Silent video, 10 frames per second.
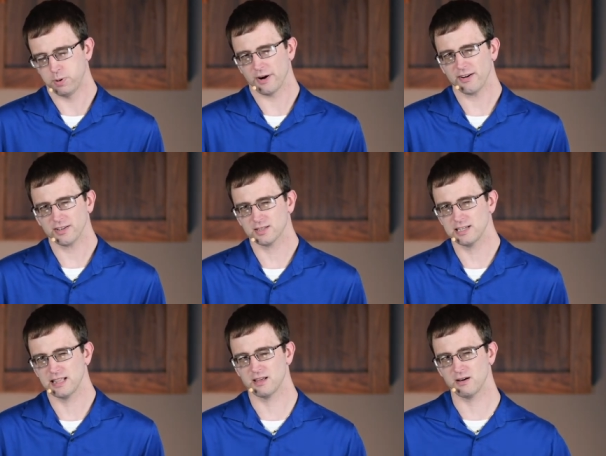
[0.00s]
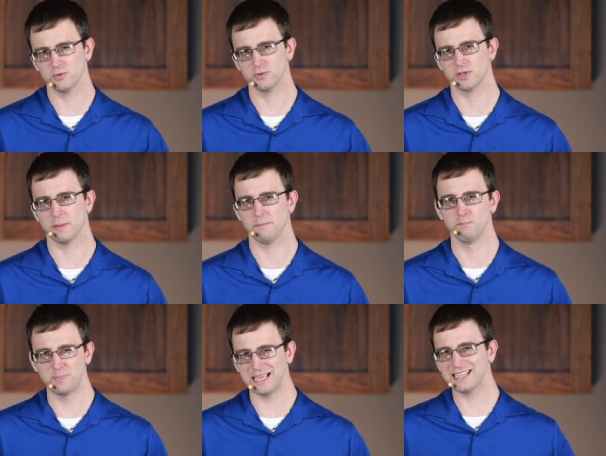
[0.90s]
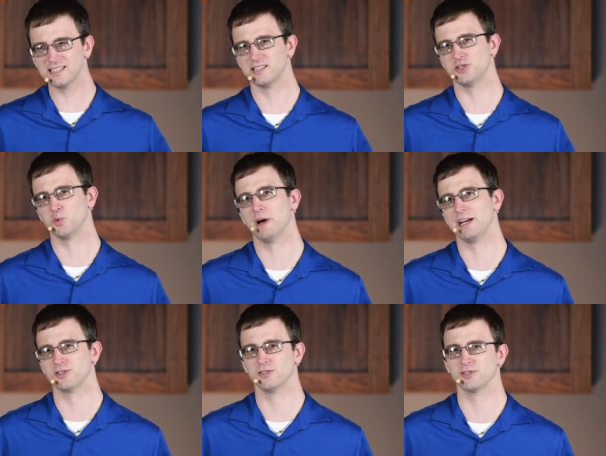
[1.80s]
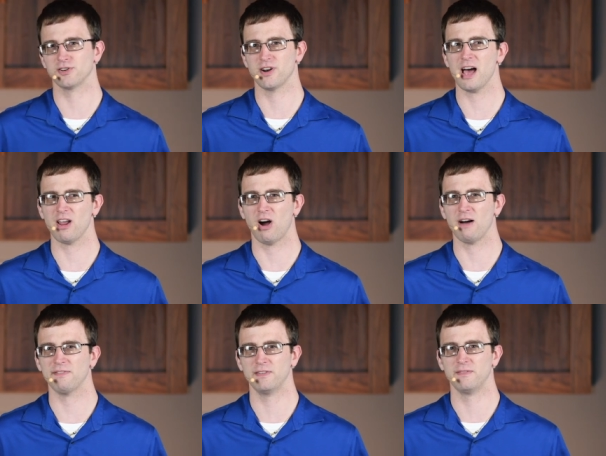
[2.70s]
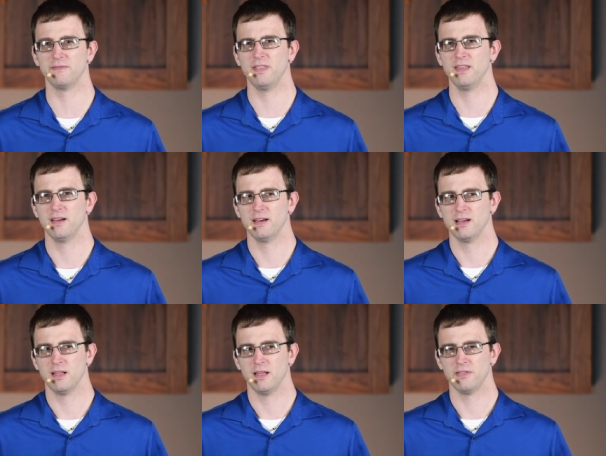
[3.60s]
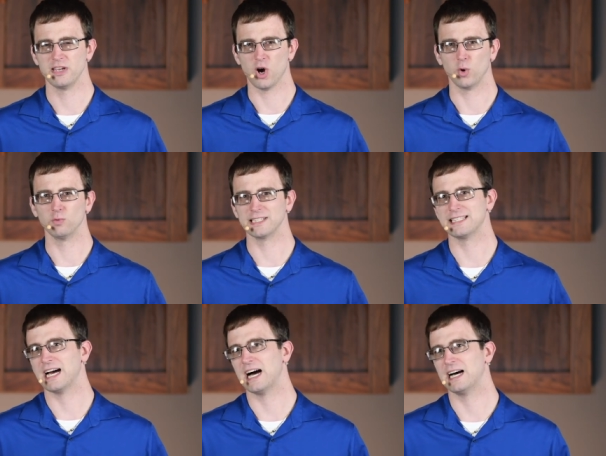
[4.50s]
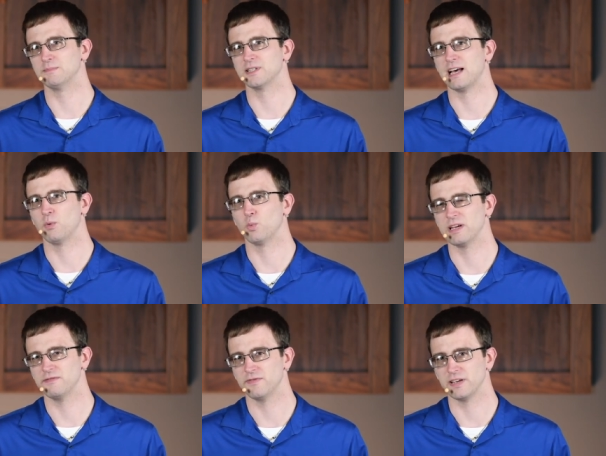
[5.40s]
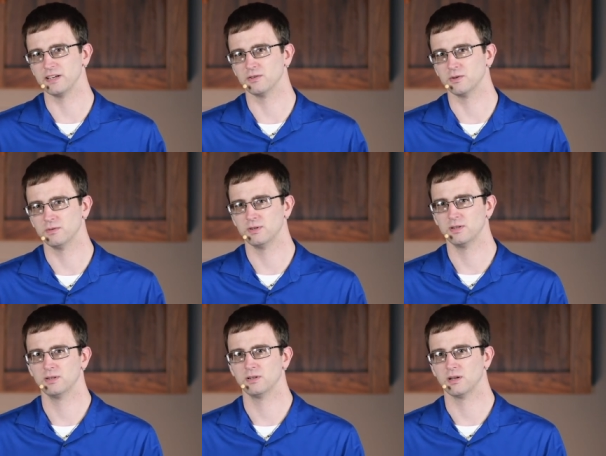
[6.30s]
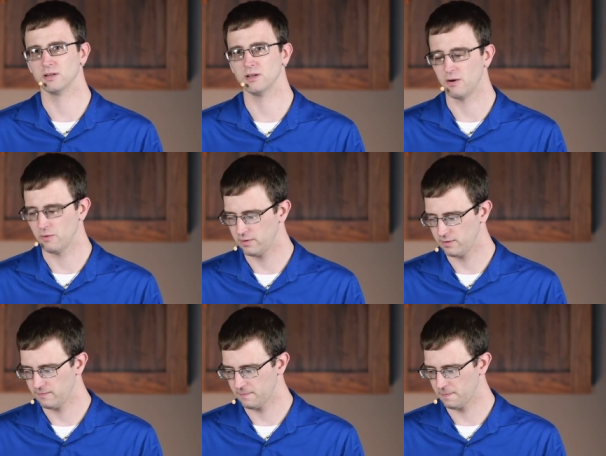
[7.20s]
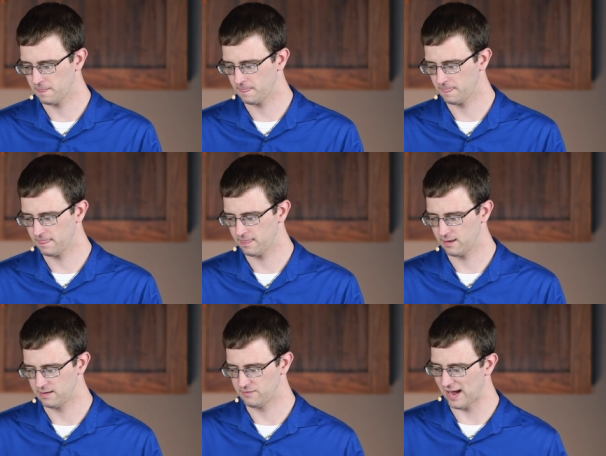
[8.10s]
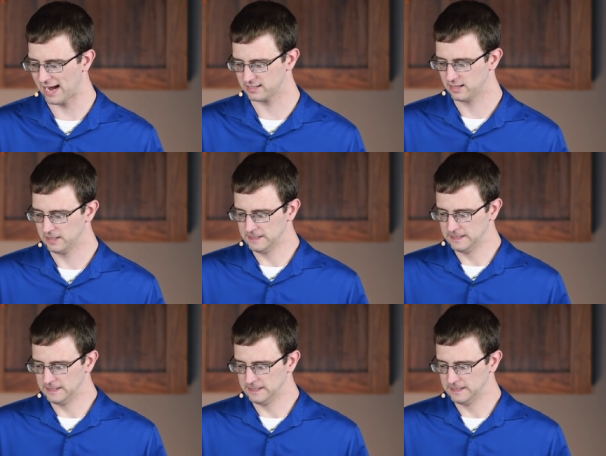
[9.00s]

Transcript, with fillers: But honestly, those big situations are not often the only times that we feel alone. In fact,